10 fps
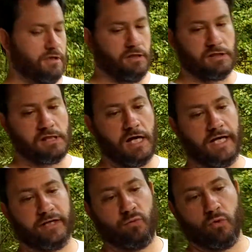A
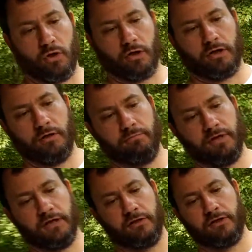lot of work,
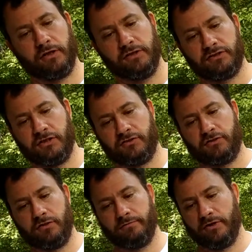but there is just,